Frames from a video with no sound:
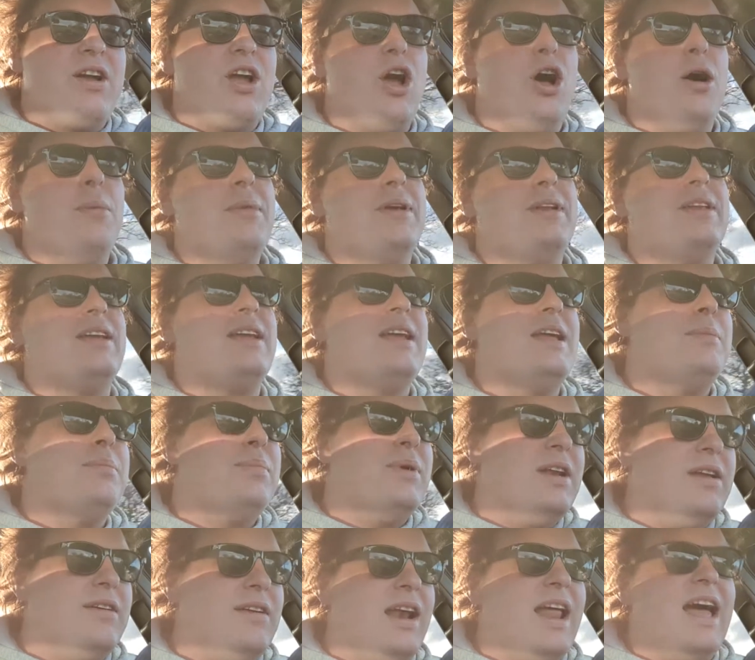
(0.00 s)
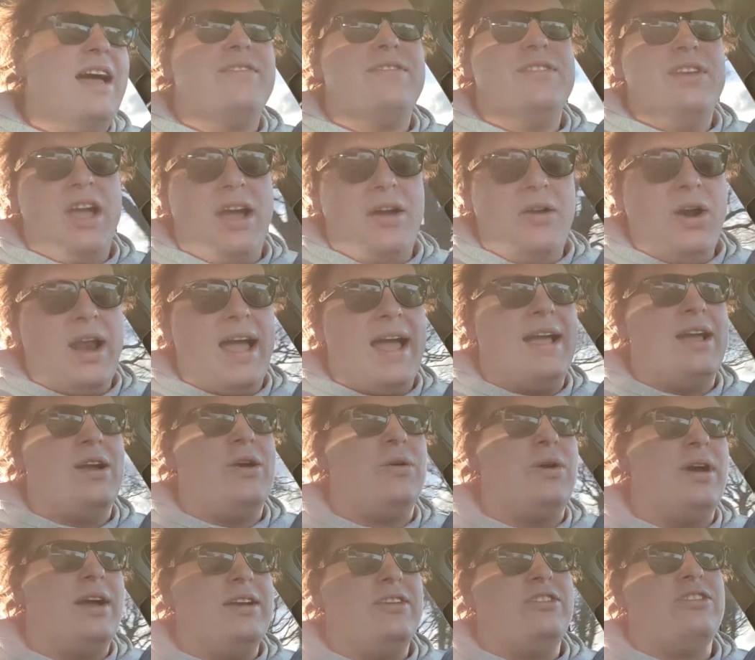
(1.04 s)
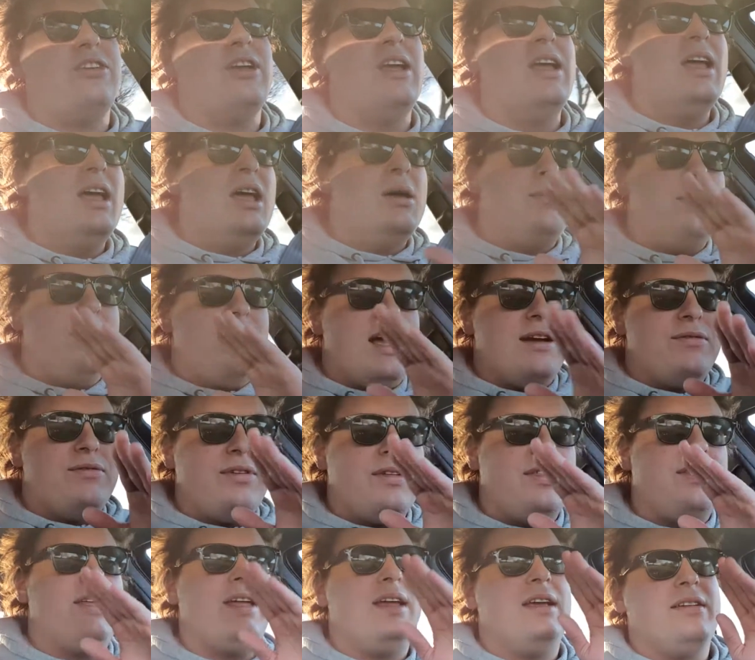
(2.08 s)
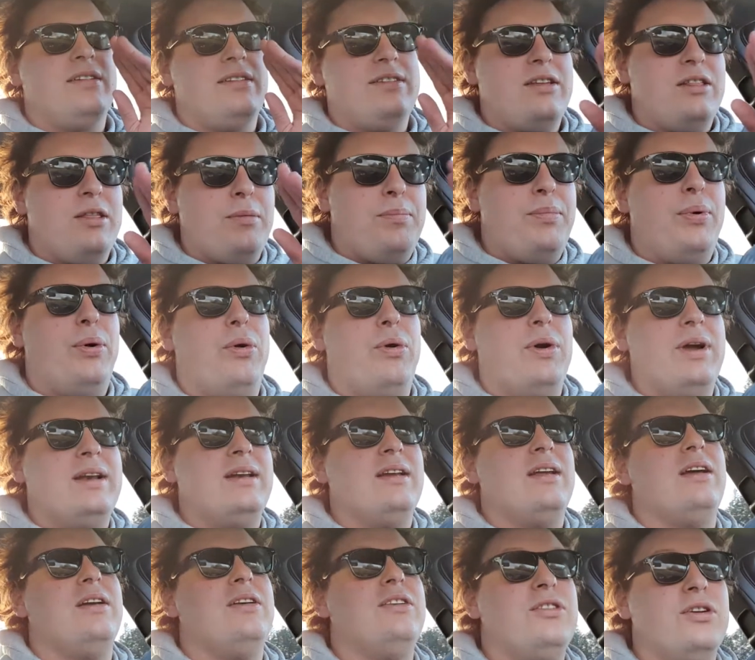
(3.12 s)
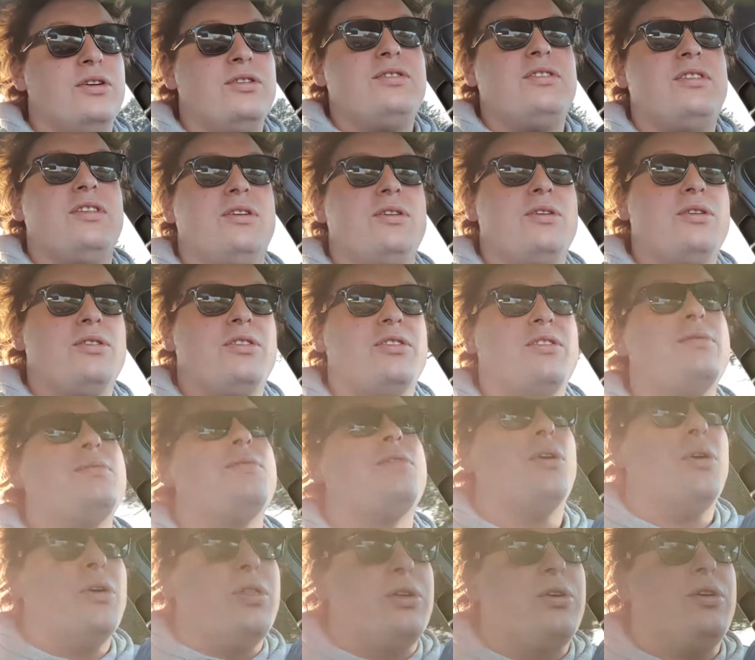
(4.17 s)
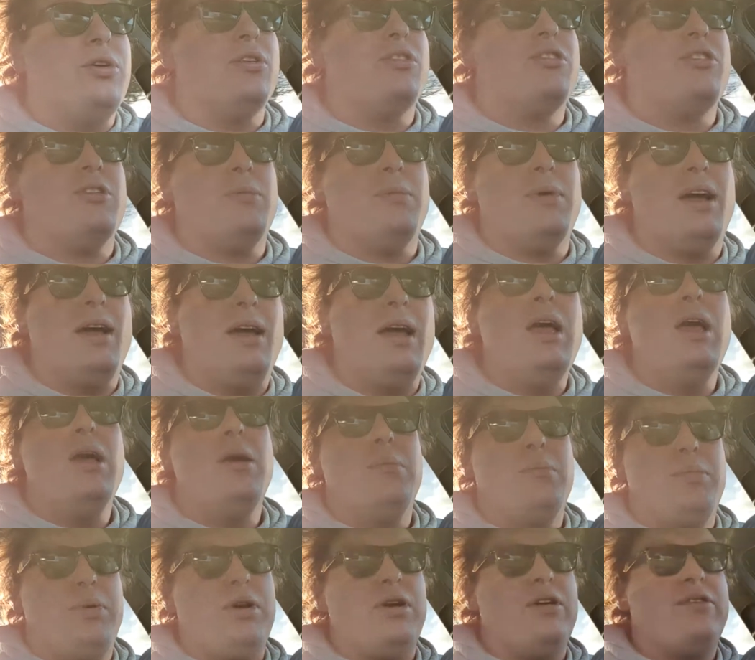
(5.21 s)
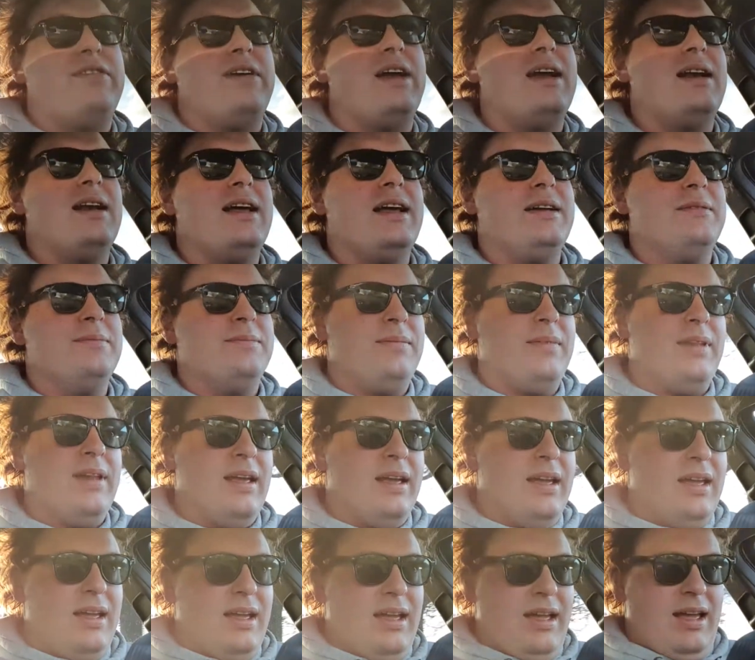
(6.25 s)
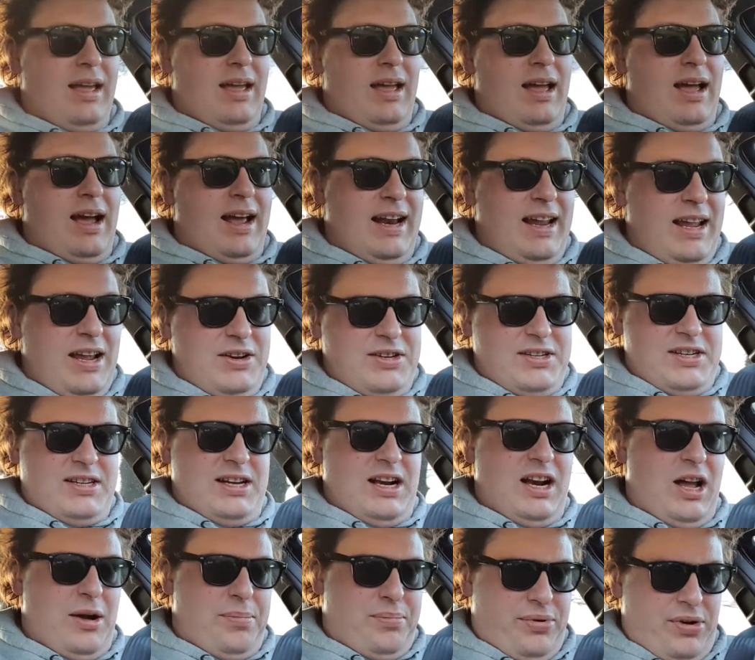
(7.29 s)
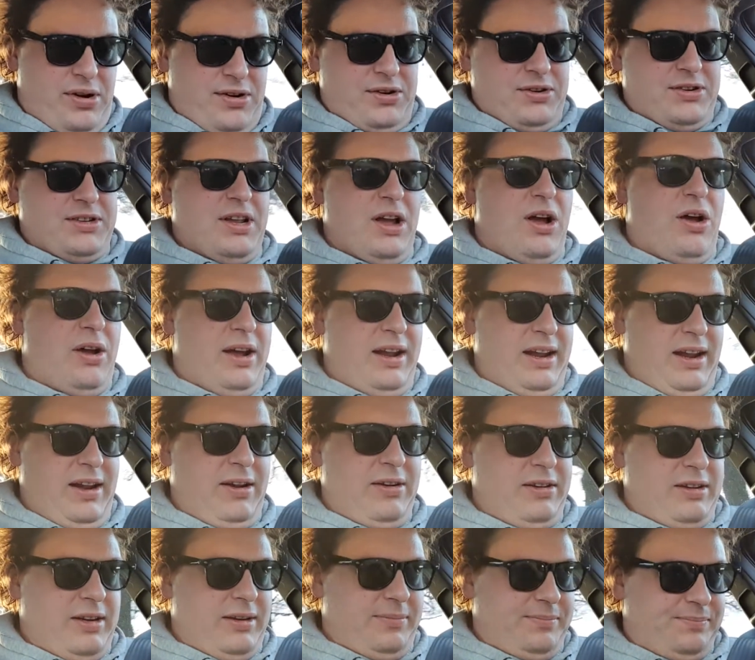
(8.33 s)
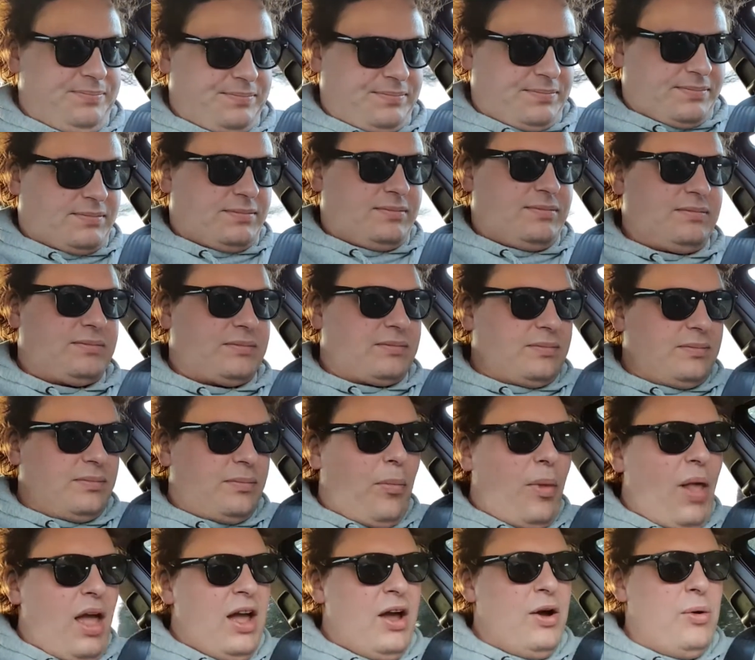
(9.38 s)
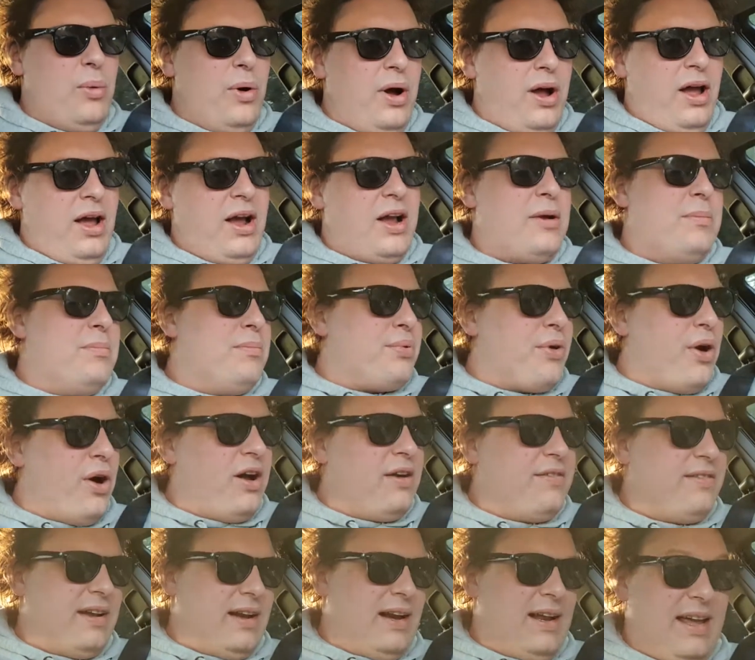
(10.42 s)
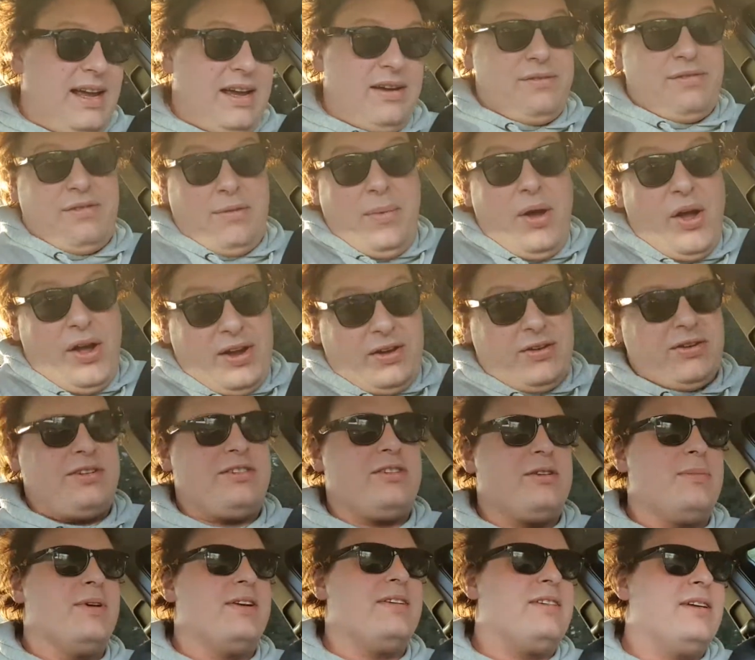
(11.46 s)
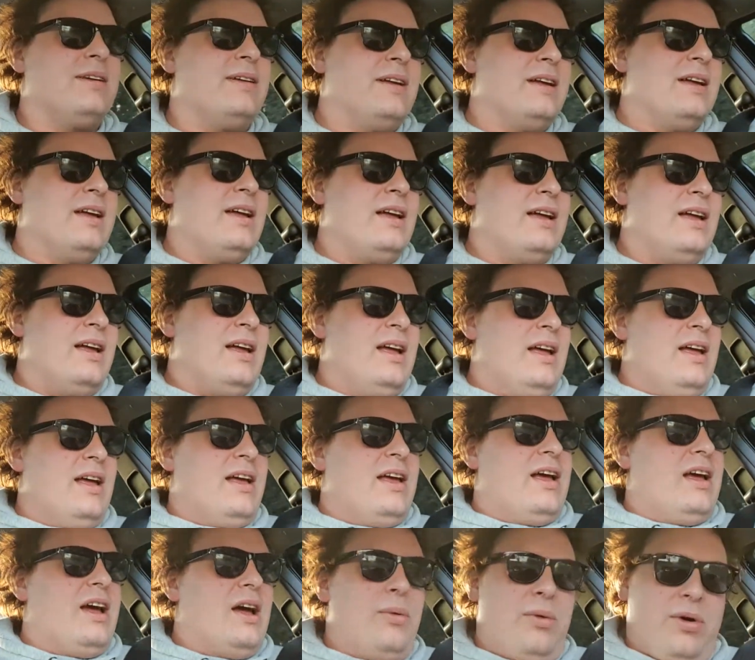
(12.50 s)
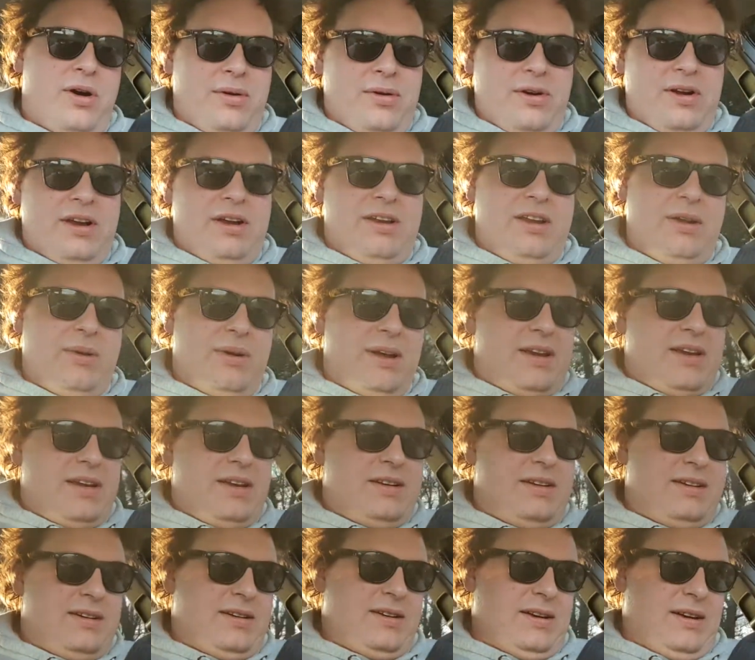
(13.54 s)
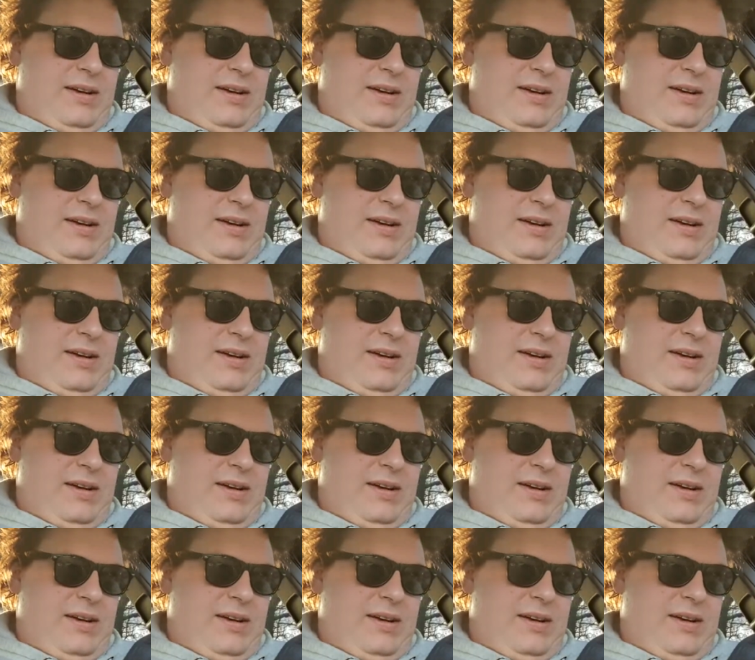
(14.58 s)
comedy, bit of laugh, no language, but everything's to the point and done to for the customer perfectly. And he uses a lot of products that I use at work and privately and for my customers. And what I'm going to do is,